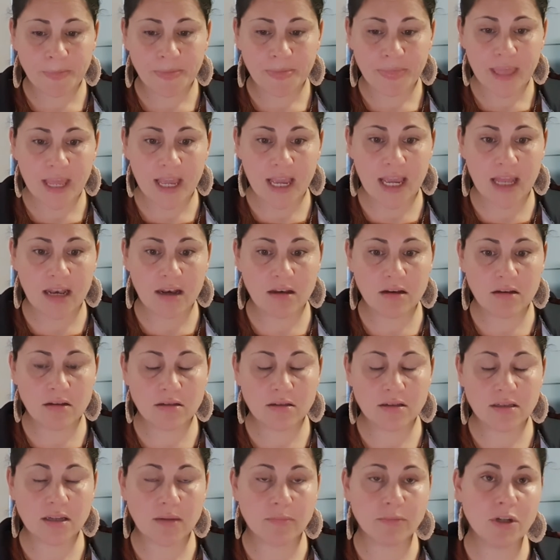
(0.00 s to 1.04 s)
and
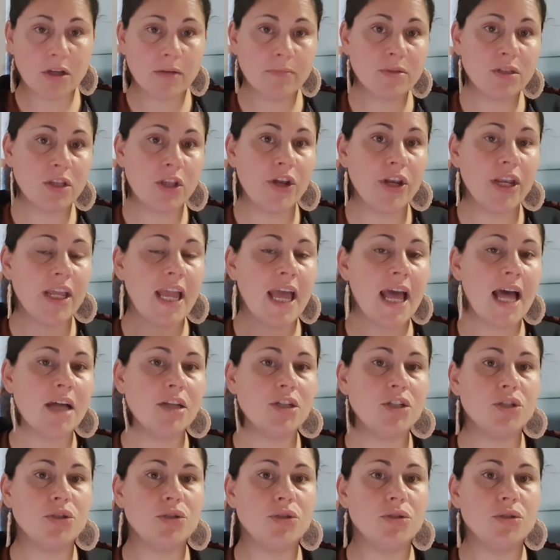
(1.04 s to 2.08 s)
sometimes learning how
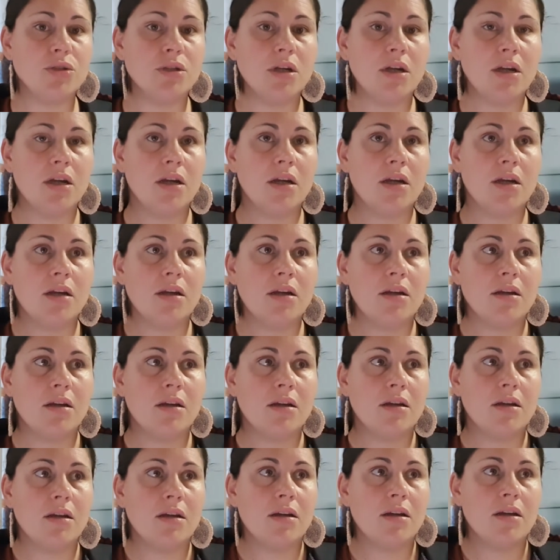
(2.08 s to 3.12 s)
to
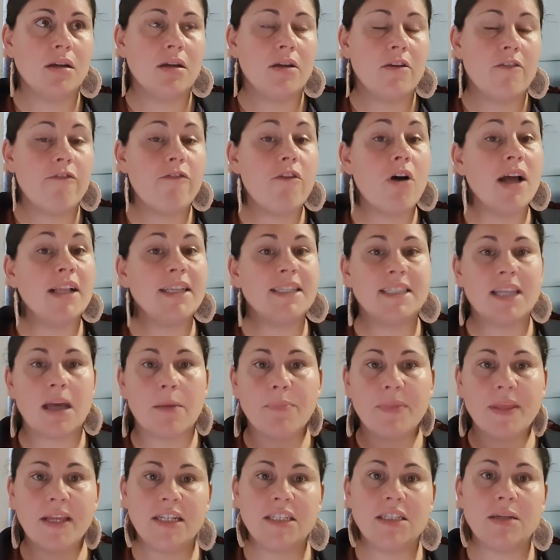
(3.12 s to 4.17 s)
find
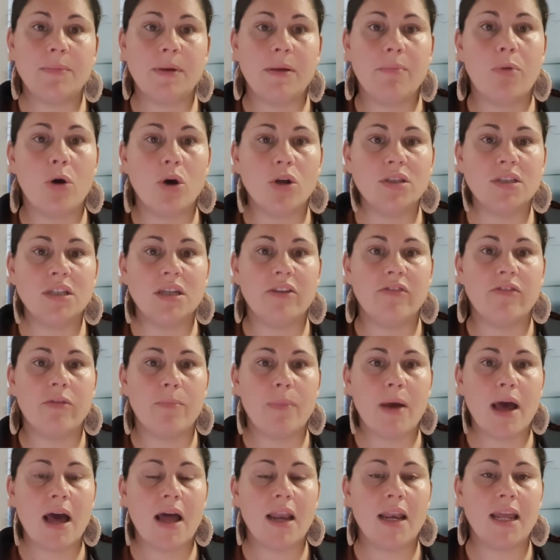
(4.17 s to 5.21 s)
something to be positive
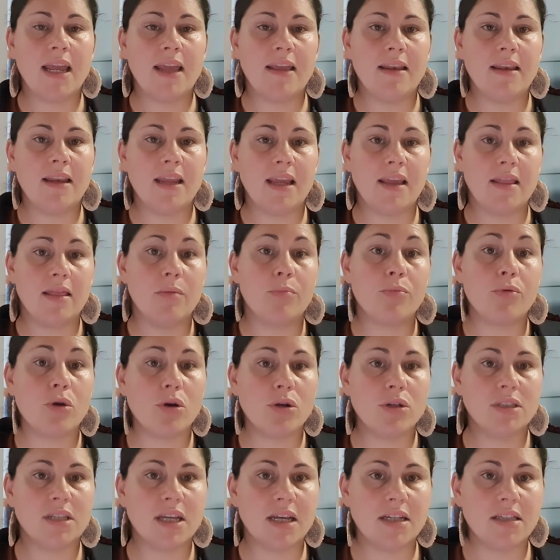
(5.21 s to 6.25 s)
about in the
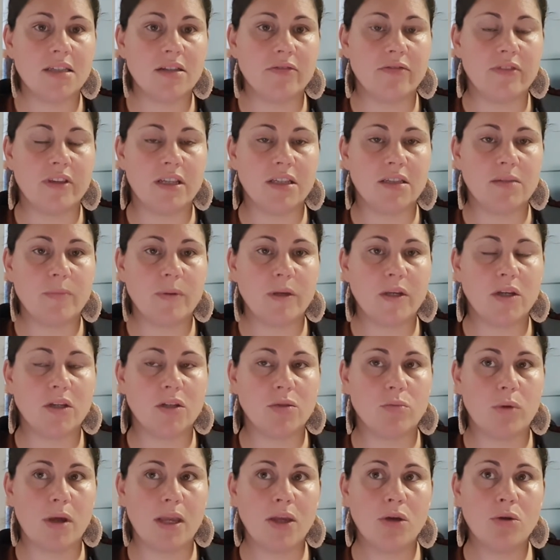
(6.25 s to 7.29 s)
process of this. Because
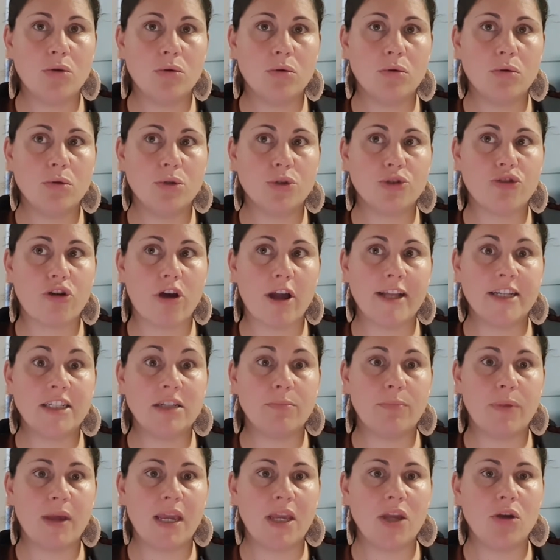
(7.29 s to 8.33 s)
when you're trying to
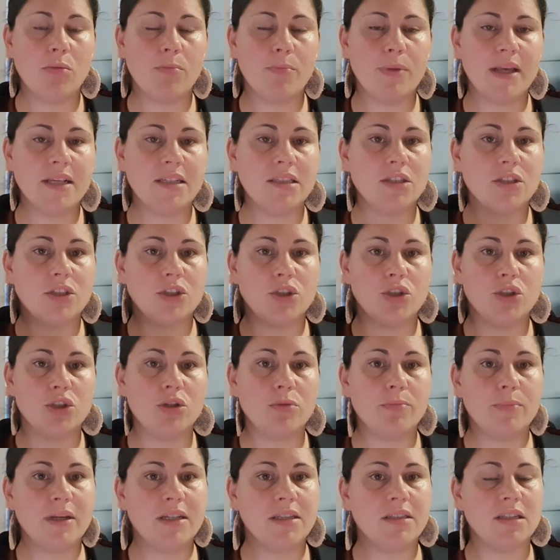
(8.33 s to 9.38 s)
be your best and do your
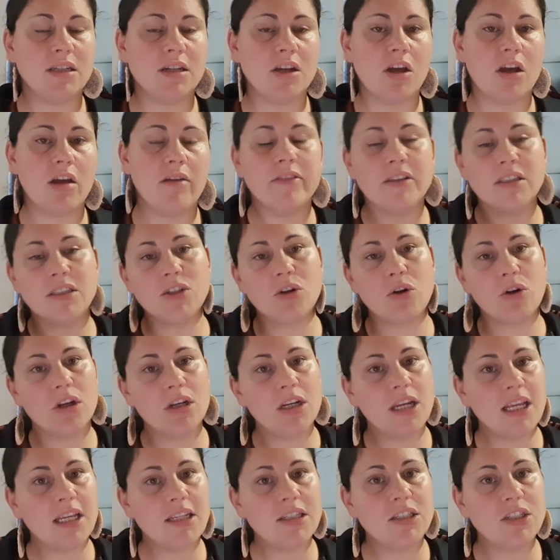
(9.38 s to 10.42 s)
best in life, it's not
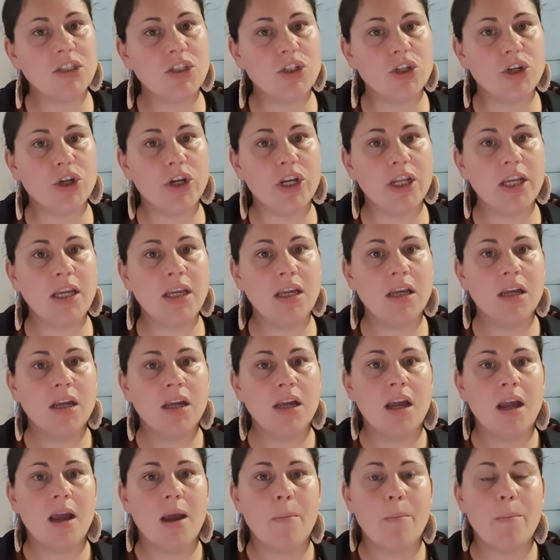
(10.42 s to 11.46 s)
an easy journey,
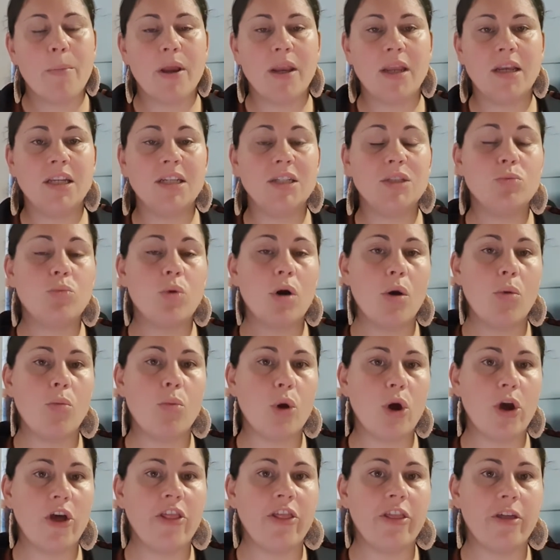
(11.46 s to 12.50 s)
but it is well
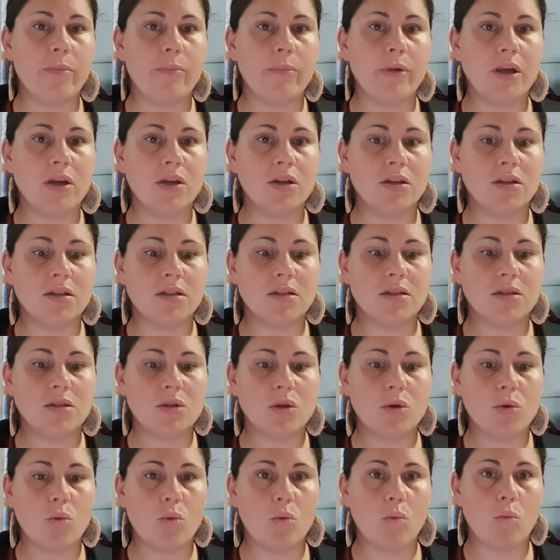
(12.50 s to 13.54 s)
worth it, because
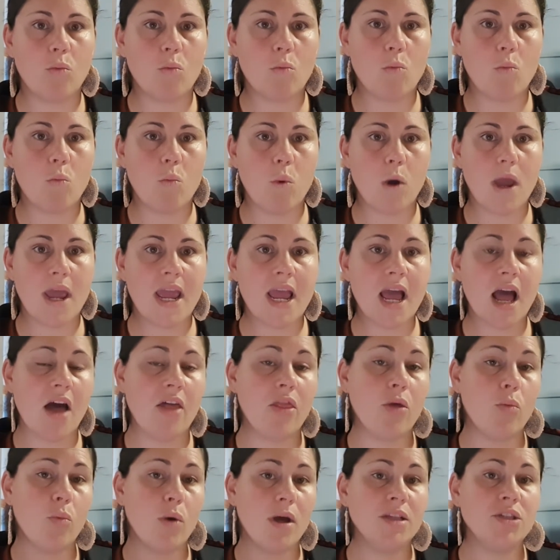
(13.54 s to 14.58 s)
we are
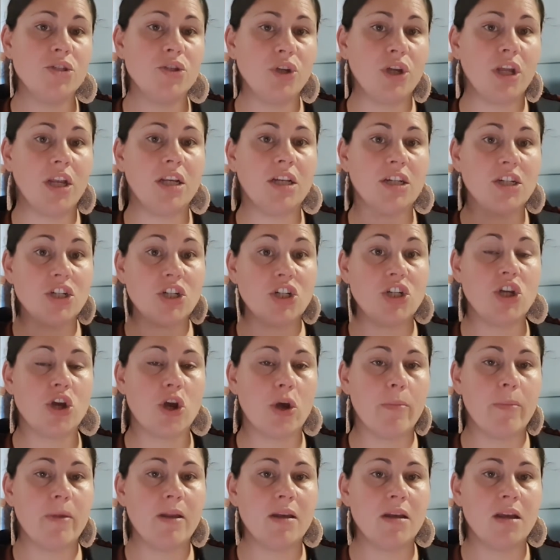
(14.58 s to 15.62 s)
the ones who get to
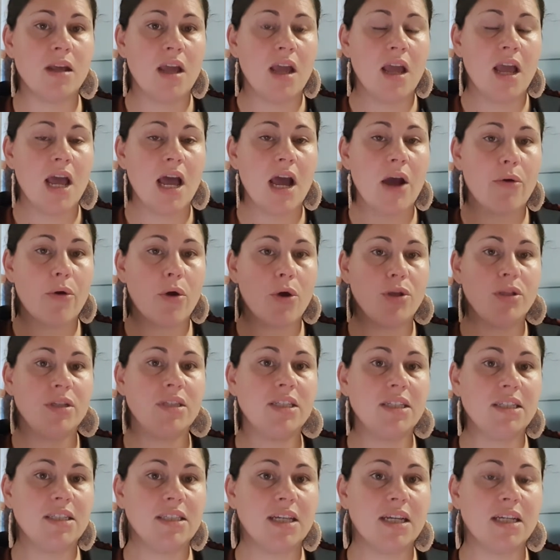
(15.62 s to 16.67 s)
determine our own
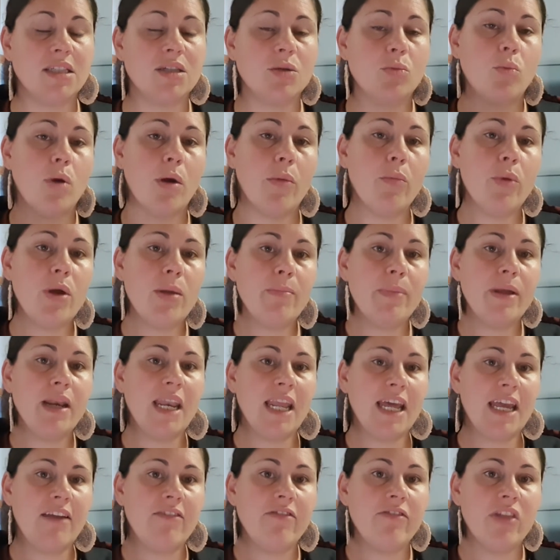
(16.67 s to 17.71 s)
success. And when we
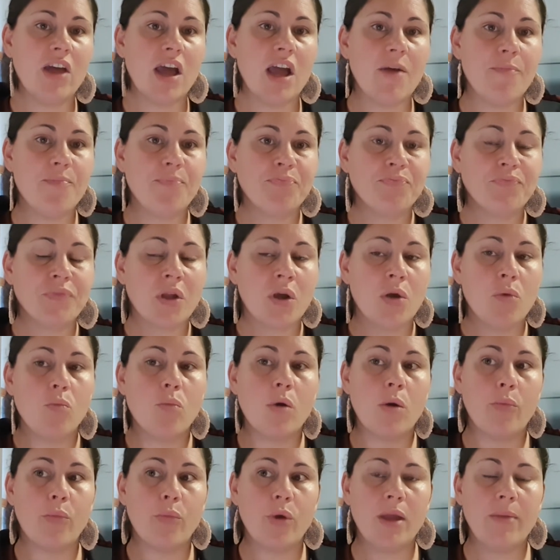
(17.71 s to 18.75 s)
believe that
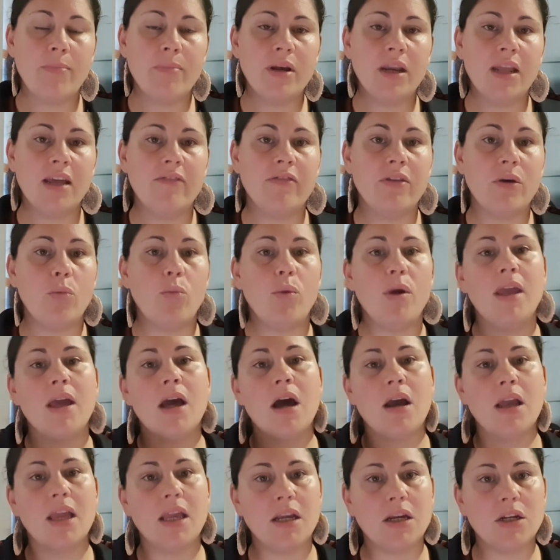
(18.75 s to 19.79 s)
we
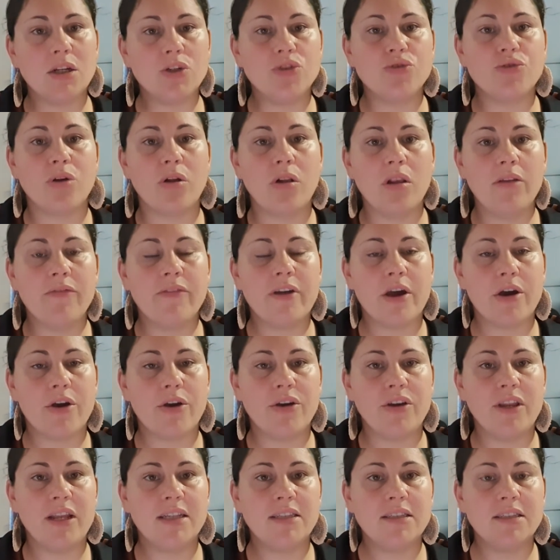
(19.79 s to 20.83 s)
are in control of our
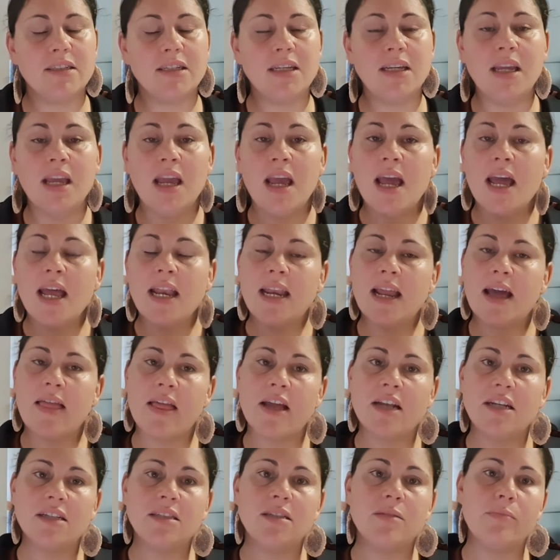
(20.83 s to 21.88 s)
own destiny, now
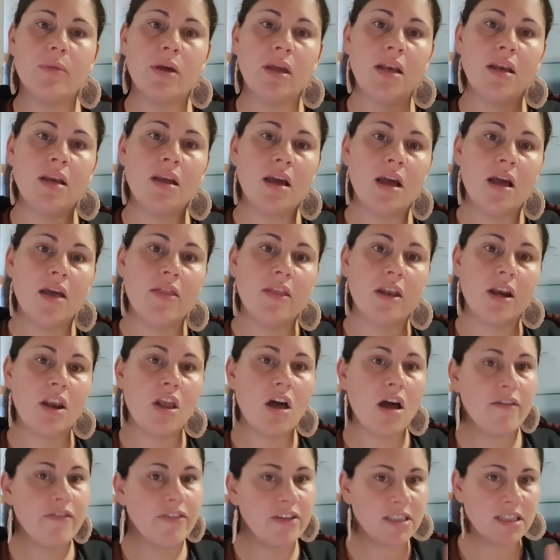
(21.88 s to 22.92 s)
that doesn't mean that
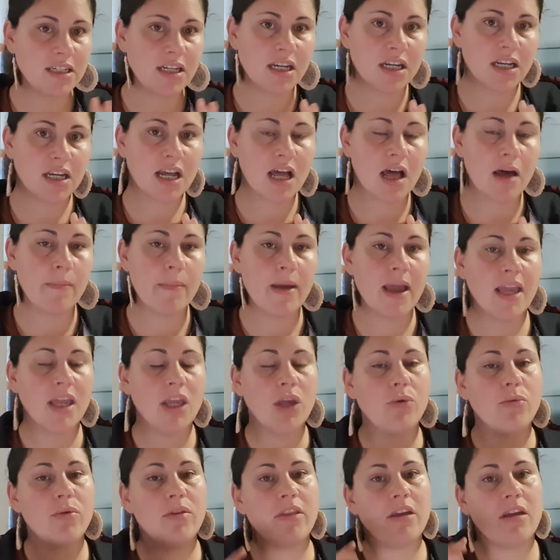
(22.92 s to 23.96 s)
life isn't going to come at
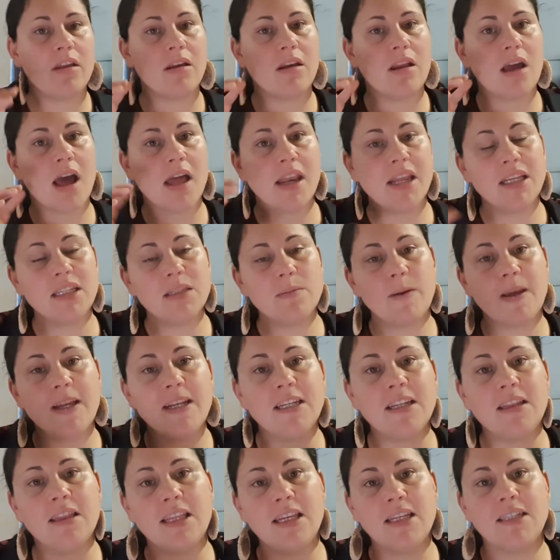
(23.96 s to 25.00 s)
you and that
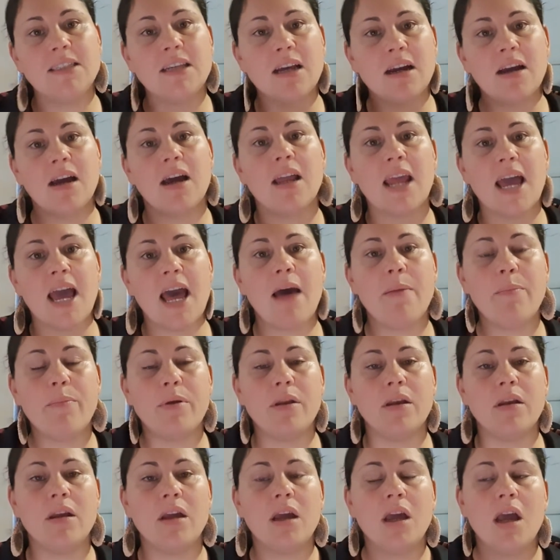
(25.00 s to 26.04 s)
unexpected things aren't going to
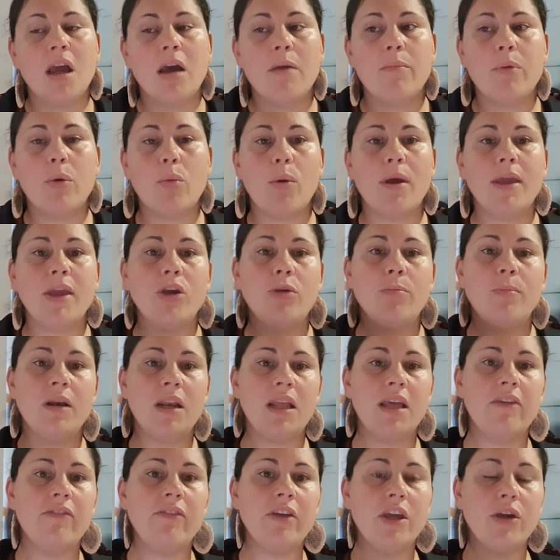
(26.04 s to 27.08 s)
happen. But when you
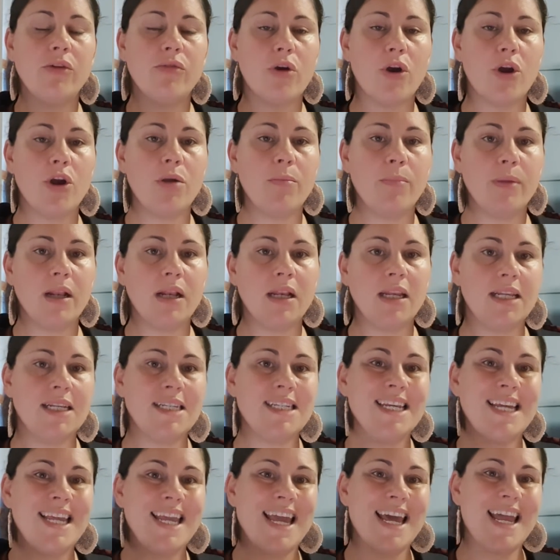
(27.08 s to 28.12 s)
believe in your own ability
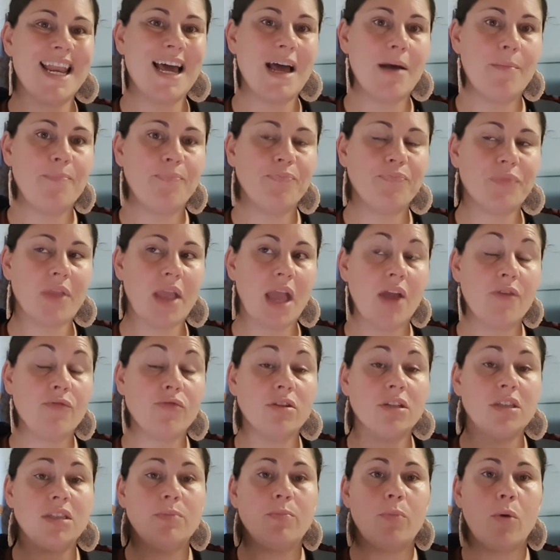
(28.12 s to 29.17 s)
to get up and
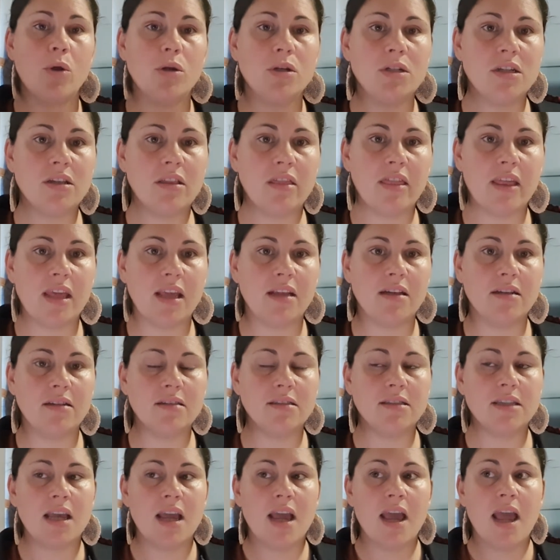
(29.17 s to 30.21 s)
respond to
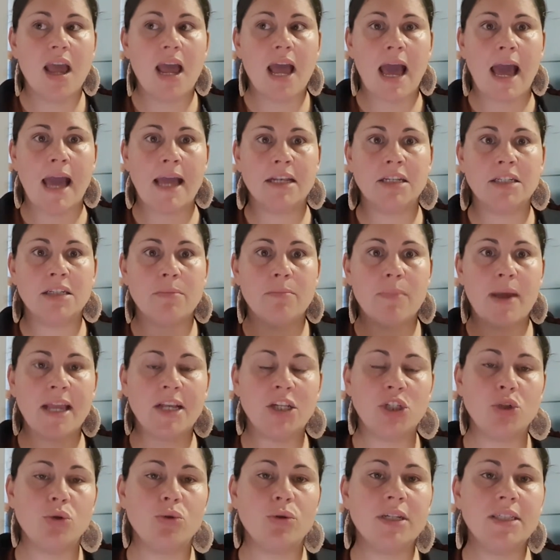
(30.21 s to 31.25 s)
things, and to make
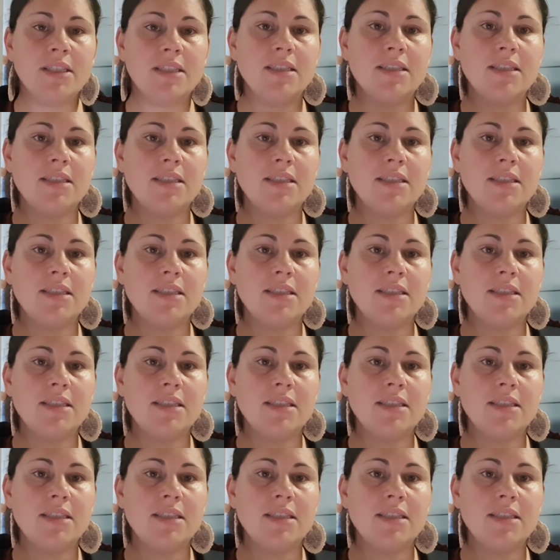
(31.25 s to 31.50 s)
choices